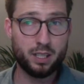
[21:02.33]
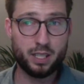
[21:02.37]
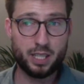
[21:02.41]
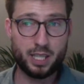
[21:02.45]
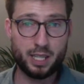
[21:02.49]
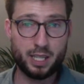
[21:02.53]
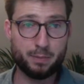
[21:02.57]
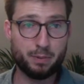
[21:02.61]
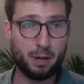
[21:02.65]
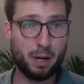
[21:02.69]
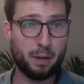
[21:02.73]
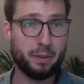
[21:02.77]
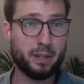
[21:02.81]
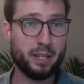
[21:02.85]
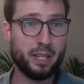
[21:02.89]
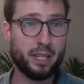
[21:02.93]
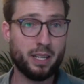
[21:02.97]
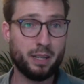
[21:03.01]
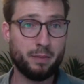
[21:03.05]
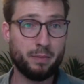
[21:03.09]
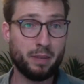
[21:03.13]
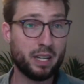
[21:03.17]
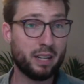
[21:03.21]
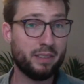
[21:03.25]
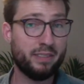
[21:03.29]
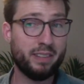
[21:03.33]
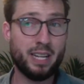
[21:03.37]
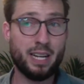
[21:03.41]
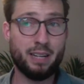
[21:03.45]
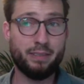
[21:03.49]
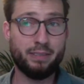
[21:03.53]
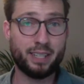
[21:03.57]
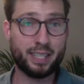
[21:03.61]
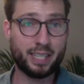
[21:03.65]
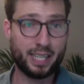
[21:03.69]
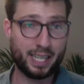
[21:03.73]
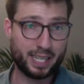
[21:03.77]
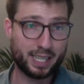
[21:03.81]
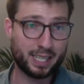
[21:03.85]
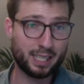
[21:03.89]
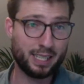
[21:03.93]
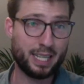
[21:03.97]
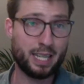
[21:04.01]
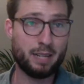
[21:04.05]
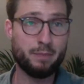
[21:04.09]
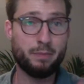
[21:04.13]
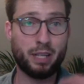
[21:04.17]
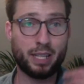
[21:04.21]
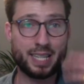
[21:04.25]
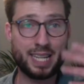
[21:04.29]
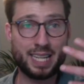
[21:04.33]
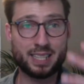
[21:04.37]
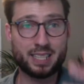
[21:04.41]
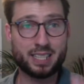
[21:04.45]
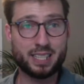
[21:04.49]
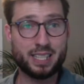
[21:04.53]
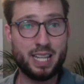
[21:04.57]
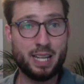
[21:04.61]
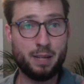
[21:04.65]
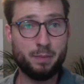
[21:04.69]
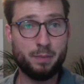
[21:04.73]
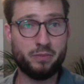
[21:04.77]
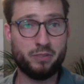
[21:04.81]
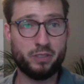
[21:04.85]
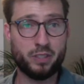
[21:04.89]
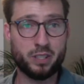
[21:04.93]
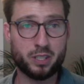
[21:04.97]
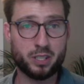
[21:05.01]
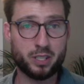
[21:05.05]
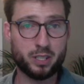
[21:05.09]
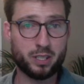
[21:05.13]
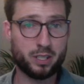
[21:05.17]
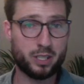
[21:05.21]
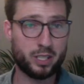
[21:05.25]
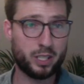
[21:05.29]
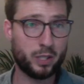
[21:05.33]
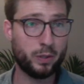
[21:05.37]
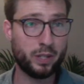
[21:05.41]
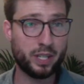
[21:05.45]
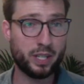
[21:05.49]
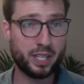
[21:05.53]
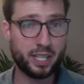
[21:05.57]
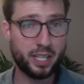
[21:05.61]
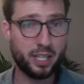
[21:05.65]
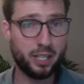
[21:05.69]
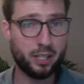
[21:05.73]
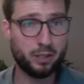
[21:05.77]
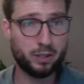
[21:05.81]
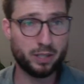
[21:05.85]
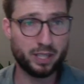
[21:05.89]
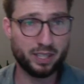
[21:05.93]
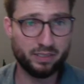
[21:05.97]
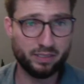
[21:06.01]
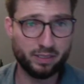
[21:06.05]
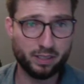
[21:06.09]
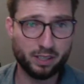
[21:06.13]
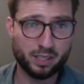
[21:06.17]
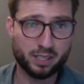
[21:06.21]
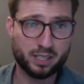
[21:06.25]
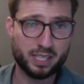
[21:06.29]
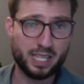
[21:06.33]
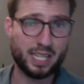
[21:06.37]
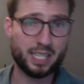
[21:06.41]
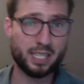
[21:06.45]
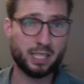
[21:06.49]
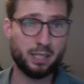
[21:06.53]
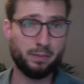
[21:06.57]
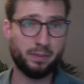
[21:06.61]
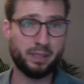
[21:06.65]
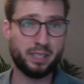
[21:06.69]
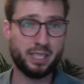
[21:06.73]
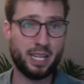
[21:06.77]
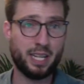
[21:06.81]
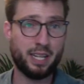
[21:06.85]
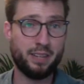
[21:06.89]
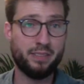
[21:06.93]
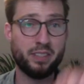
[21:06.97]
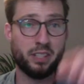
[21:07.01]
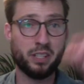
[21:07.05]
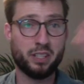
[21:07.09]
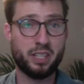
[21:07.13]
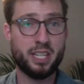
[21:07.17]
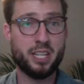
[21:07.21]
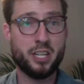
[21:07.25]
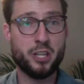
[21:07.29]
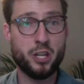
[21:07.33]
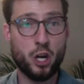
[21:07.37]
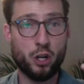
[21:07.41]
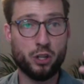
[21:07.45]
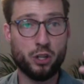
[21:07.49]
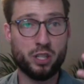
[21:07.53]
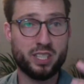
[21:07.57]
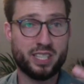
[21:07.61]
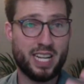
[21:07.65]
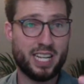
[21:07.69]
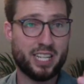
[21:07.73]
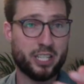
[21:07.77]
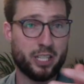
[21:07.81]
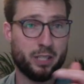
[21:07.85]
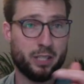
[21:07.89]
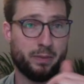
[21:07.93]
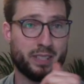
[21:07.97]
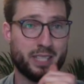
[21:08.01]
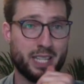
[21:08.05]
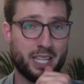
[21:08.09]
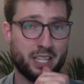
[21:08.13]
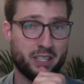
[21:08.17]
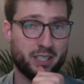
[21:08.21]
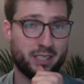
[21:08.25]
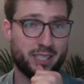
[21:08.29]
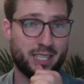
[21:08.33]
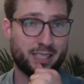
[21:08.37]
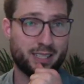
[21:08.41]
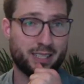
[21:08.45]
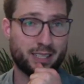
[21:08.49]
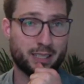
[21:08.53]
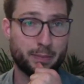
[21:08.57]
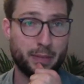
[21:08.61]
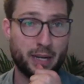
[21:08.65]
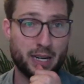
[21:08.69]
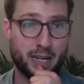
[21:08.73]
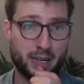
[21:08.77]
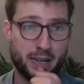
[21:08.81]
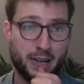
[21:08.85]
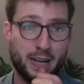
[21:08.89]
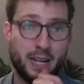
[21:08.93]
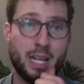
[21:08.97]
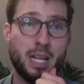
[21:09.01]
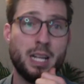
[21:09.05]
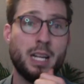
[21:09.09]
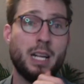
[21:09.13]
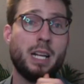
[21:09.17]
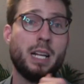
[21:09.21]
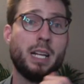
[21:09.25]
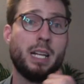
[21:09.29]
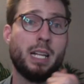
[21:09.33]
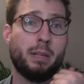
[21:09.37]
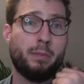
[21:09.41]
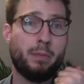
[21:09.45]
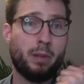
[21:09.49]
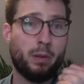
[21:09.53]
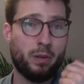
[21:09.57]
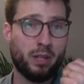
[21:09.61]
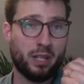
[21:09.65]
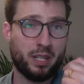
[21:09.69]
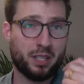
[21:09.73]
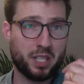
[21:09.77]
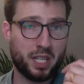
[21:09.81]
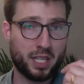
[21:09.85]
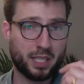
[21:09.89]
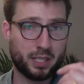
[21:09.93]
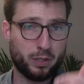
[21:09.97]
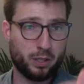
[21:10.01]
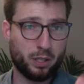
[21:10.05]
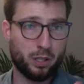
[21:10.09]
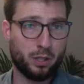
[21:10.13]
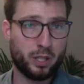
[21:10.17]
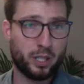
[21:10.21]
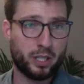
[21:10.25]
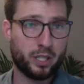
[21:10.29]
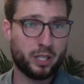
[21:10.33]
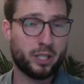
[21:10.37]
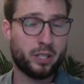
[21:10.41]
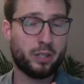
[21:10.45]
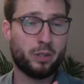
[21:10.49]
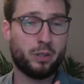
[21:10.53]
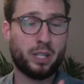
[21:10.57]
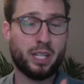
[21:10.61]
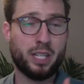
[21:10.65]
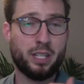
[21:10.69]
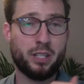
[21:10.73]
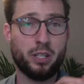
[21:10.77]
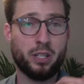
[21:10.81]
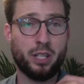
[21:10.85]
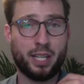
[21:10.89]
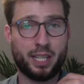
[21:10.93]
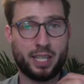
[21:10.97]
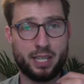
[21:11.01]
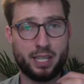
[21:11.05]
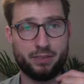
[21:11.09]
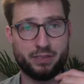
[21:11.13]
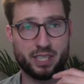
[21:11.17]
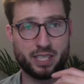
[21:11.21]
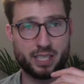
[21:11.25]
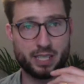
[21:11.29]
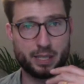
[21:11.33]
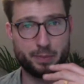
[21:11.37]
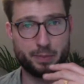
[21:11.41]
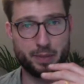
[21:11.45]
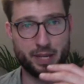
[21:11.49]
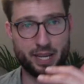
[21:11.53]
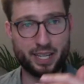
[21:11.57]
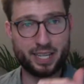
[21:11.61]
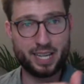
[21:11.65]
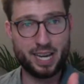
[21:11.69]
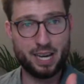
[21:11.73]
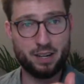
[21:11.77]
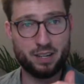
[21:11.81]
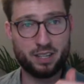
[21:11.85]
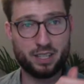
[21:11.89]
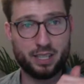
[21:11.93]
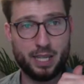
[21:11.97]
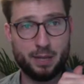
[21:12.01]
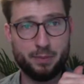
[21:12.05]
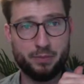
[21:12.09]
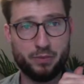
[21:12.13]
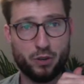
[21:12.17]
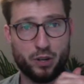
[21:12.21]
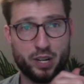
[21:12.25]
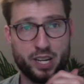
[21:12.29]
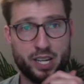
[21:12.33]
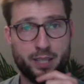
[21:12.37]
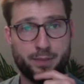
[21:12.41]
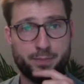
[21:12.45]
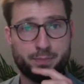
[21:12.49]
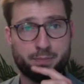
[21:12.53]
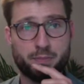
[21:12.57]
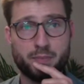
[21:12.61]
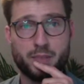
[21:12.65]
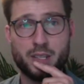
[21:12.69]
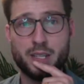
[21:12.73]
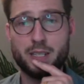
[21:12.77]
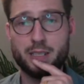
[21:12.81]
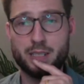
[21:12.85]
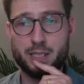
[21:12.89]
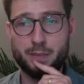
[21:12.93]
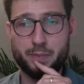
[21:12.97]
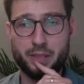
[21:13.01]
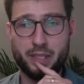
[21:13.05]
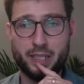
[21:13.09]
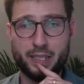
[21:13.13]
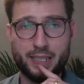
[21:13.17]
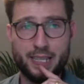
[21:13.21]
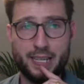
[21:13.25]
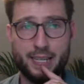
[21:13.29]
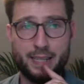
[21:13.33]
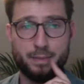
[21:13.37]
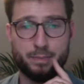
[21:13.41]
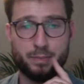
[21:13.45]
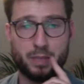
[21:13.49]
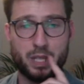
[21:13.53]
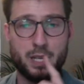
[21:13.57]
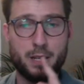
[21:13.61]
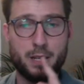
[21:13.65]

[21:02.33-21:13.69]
You might even have like a claim against them for suing you, even though even though they know the statute of limitations has expired. You might want to talk to a lawyer who can do like an FDCPA counterclaim for you, something like that.